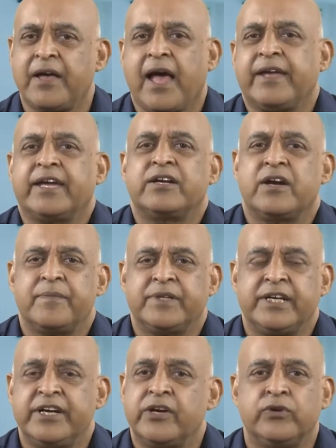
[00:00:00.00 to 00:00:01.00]
I cannot be the
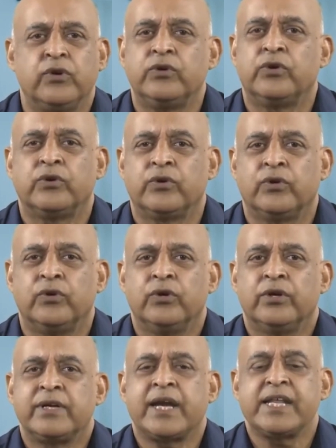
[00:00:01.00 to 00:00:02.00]
leader, no, no, no,
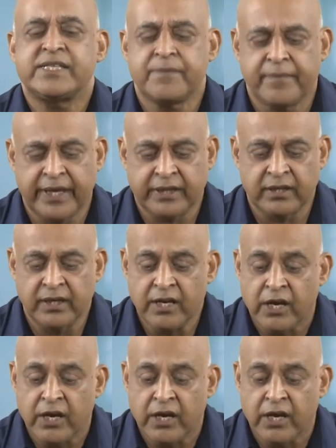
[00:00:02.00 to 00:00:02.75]
that is a myth.